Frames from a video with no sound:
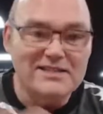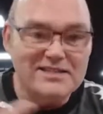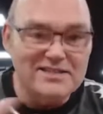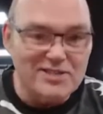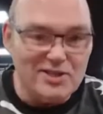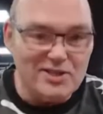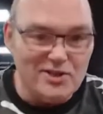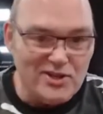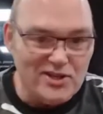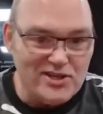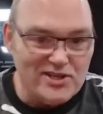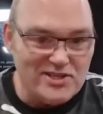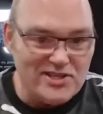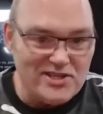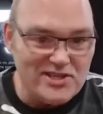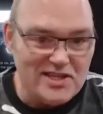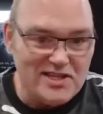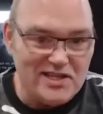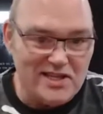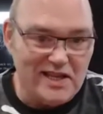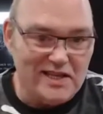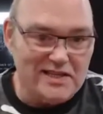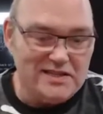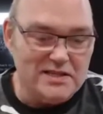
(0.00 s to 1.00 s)
So these are
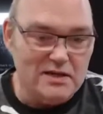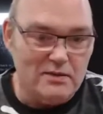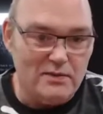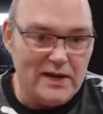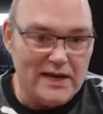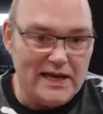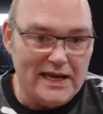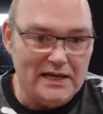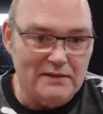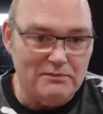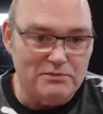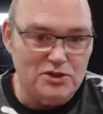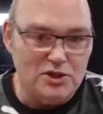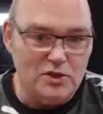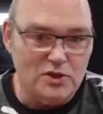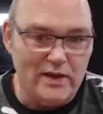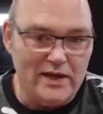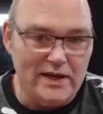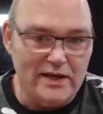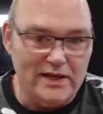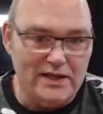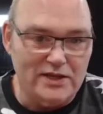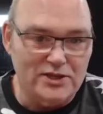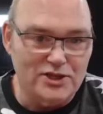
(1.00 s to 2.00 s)
the things that we get up to
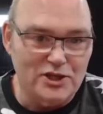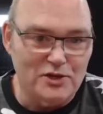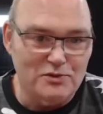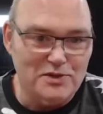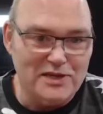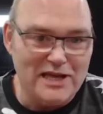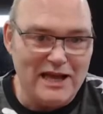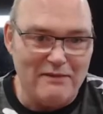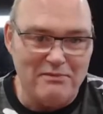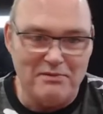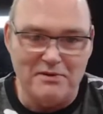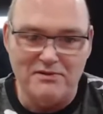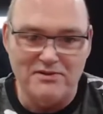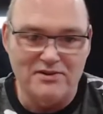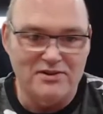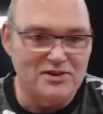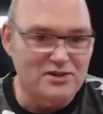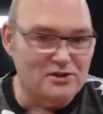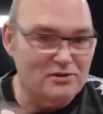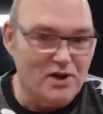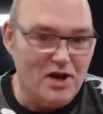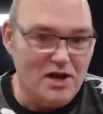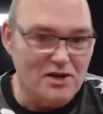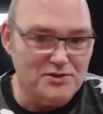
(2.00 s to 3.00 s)
here at Juice Gathering. They
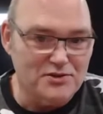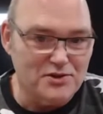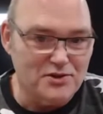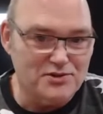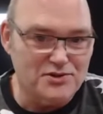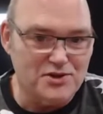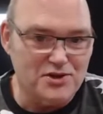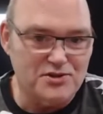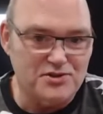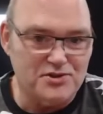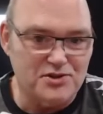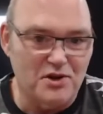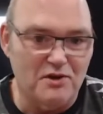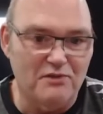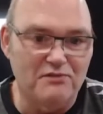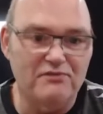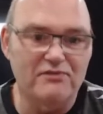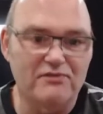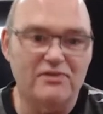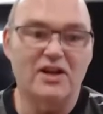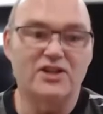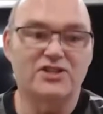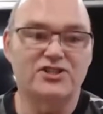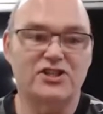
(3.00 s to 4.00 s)
do all sorts of stuff,
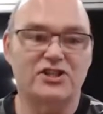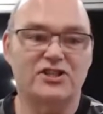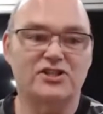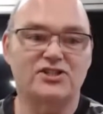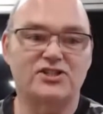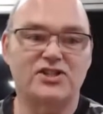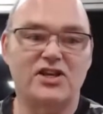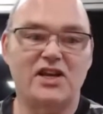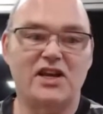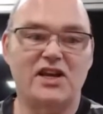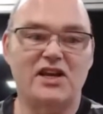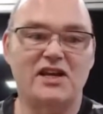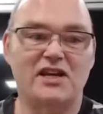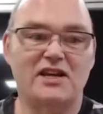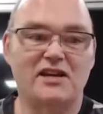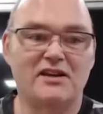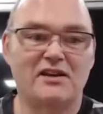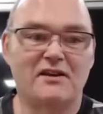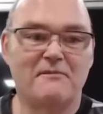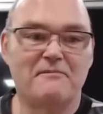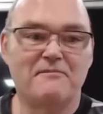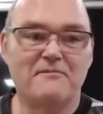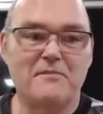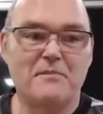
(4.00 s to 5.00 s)
as you can see,
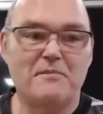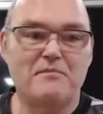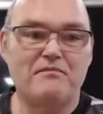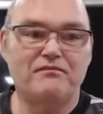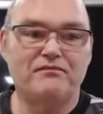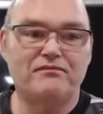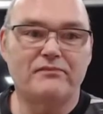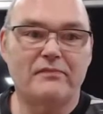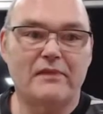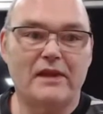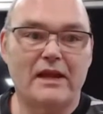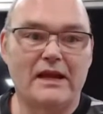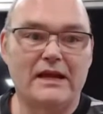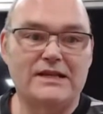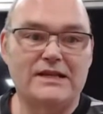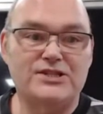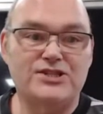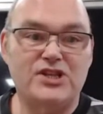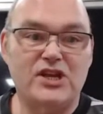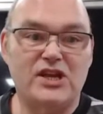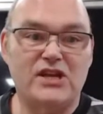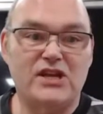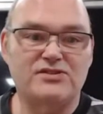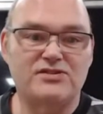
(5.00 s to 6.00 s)

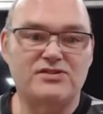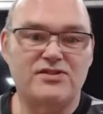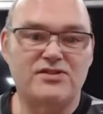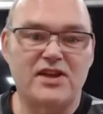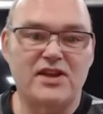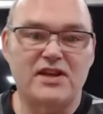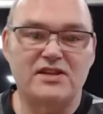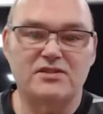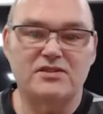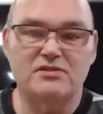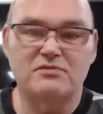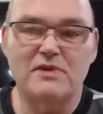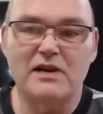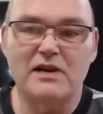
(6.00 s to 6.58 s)
stickers and things as